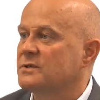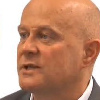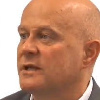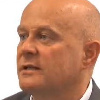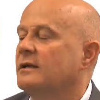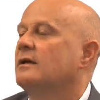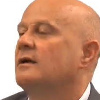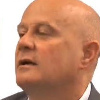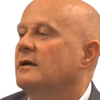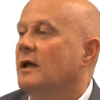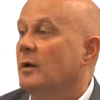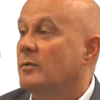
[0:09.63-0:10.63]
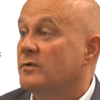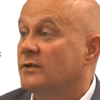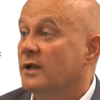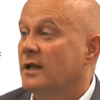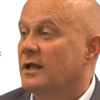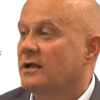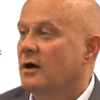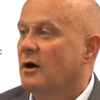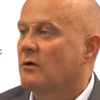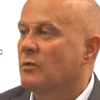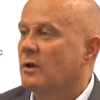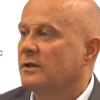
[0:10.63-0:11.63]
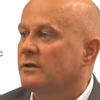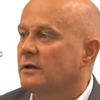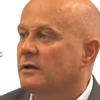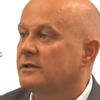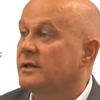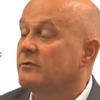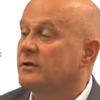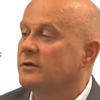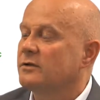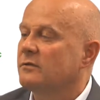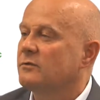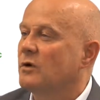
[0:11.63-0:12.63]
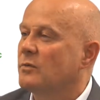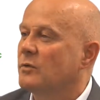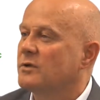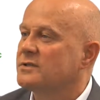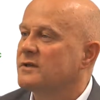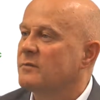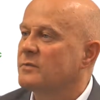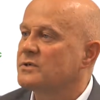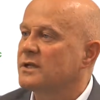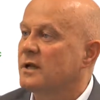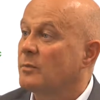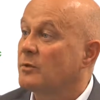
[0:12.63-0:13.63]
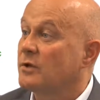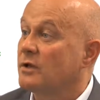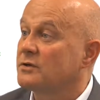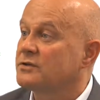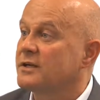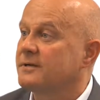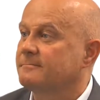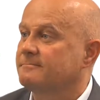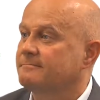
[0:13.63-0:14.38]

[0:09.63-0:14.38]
And we've declared a half-one dividend of 9.7% up on last year.